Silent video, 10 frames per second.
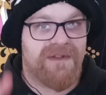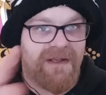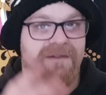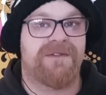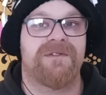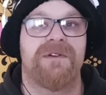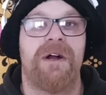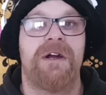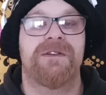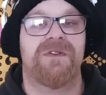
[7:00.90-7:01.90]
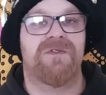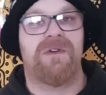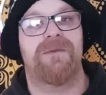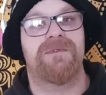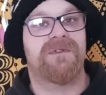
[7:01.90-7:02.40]
without your
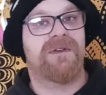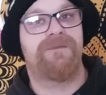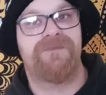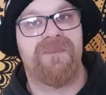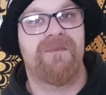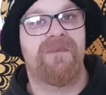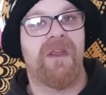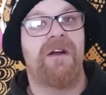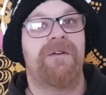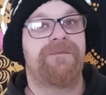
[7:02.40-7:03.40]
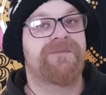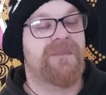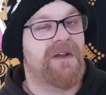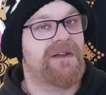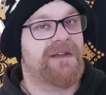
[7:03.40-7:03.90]
subscribers.
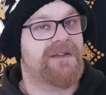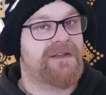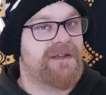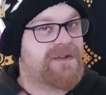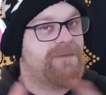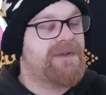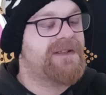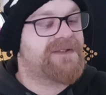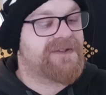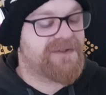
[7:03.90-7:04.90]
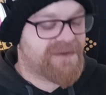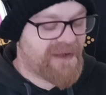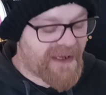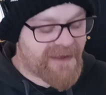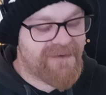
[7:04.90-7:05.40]
It, it completes the
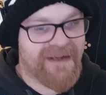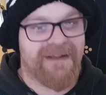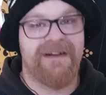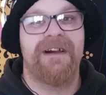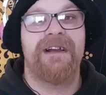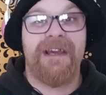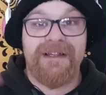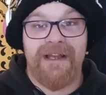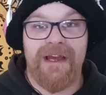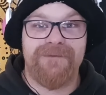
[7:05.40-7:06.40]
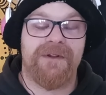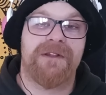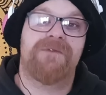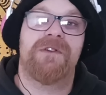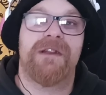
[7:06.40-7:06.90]
circle. Anyway, hit the like
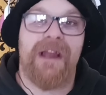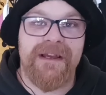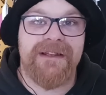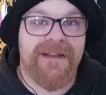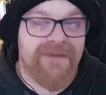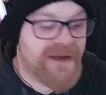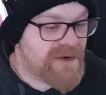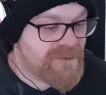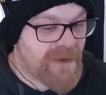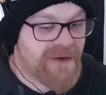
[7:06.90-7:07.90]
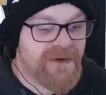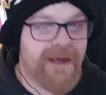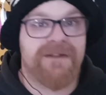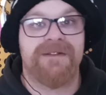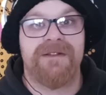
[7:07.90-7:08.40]
button if you like this video, my
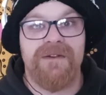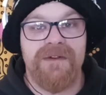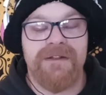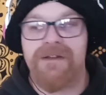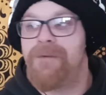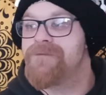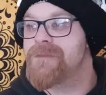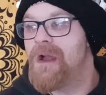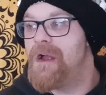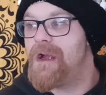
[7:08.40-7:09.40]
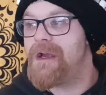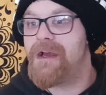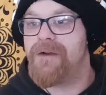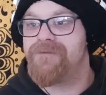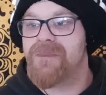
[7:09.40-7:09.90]
reaction to it.
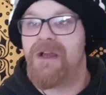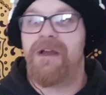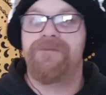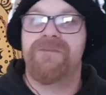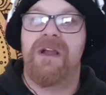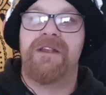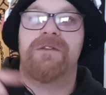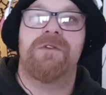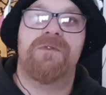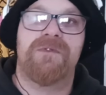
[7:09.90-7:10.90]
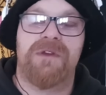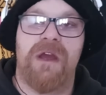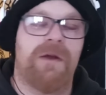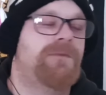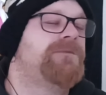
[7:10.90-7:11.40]
Um, hit not
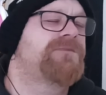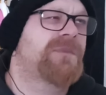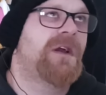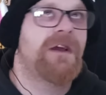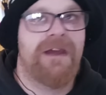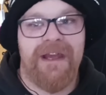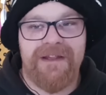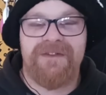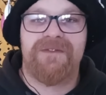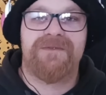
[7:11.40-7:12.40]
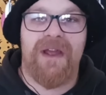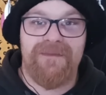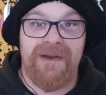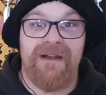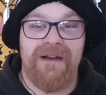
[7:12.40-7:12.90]
uh, hit the
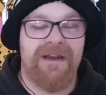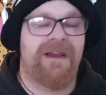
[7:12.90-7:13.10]
subscribe bell.